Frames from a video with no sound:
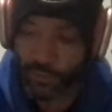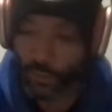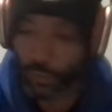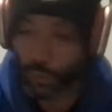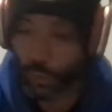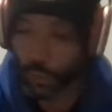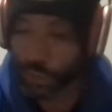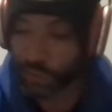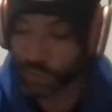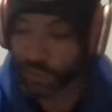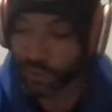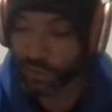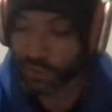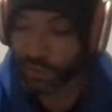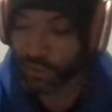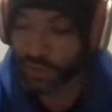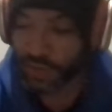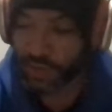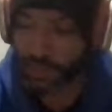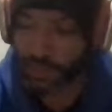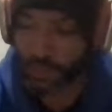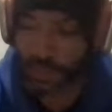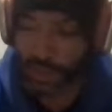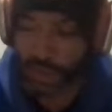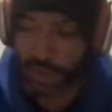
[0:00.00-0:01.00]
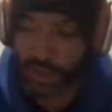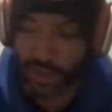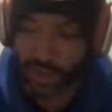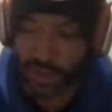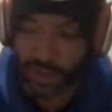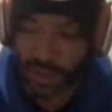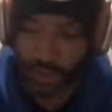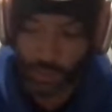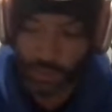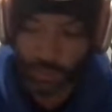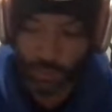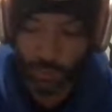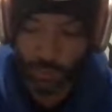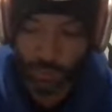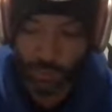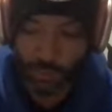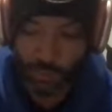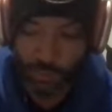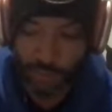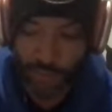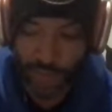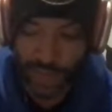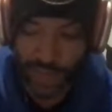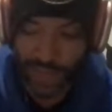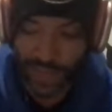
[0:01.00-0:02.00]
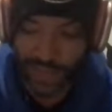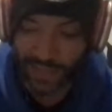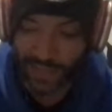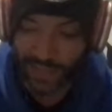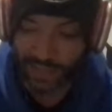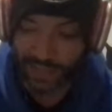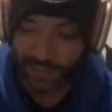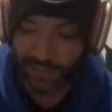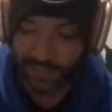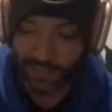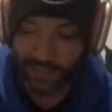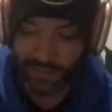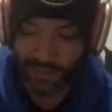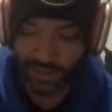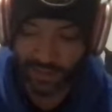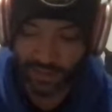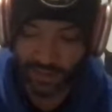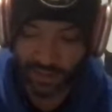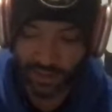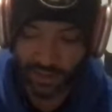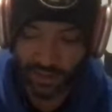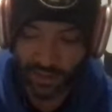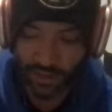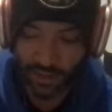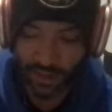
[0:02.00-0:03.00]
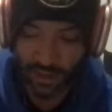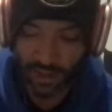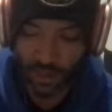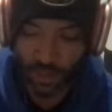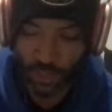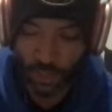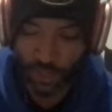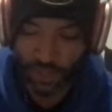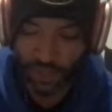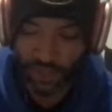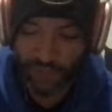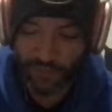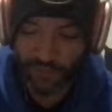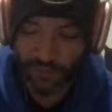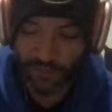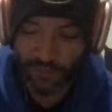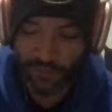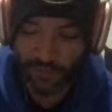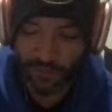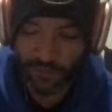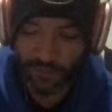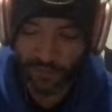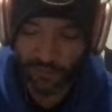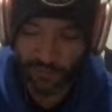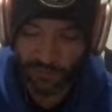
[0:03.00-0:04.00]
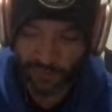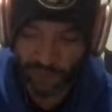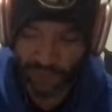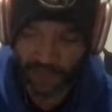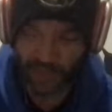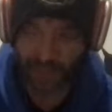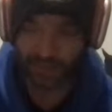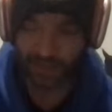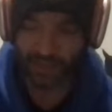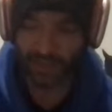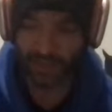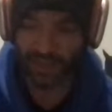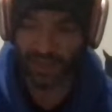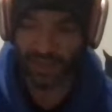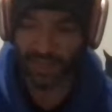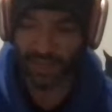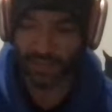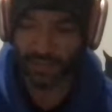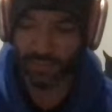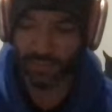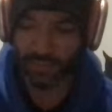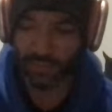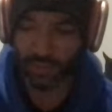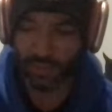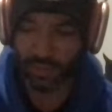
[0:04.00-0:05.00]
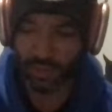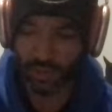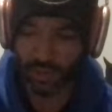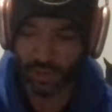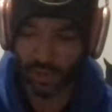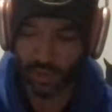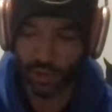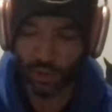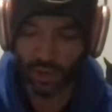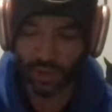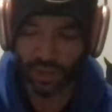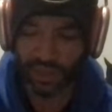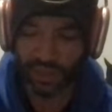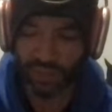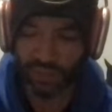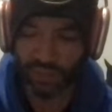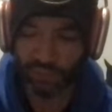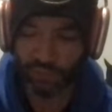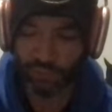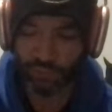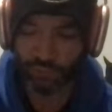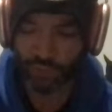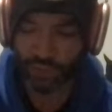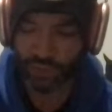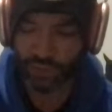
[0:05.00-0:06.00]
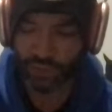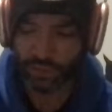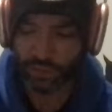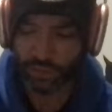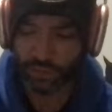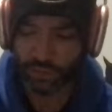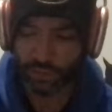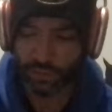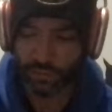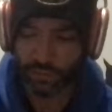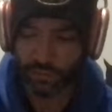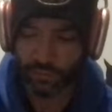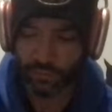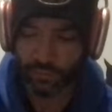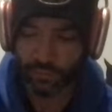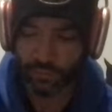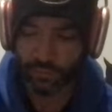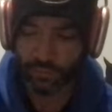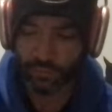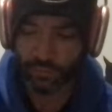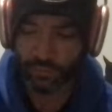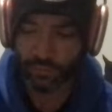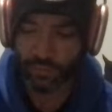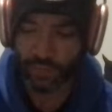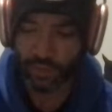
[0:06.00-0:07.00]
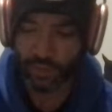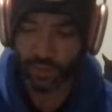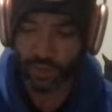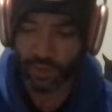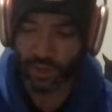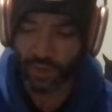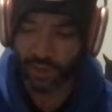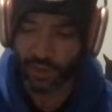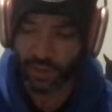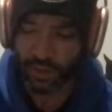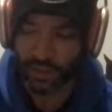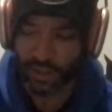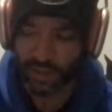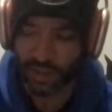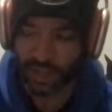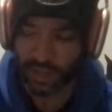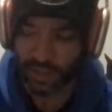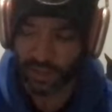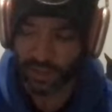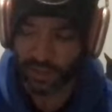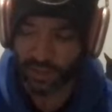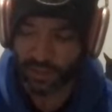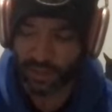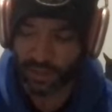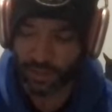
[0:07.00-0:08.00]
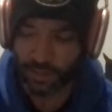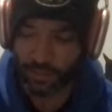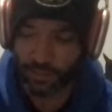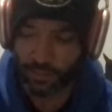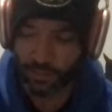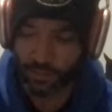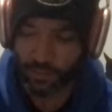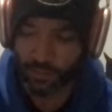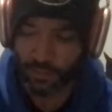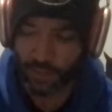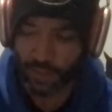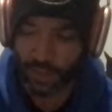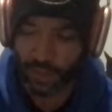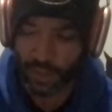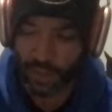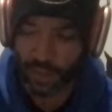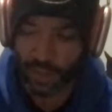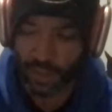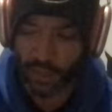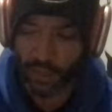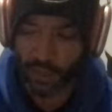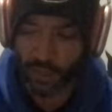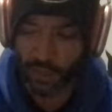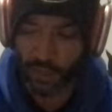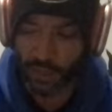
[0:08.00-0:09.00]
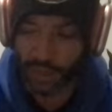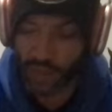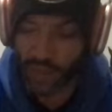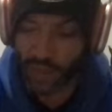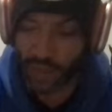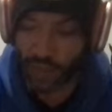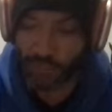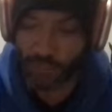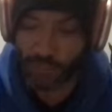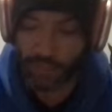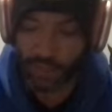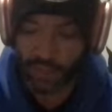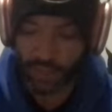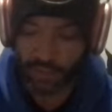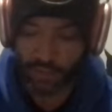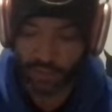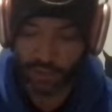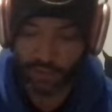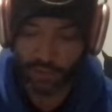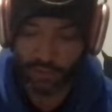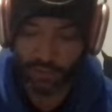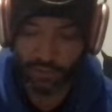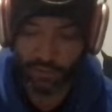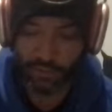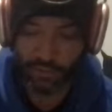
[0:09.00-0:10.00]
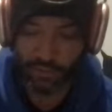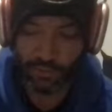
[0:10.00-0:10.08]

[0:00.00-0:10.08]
One step, I would panic and think, what if fixed games aren't even real? The next step, I would calm myself.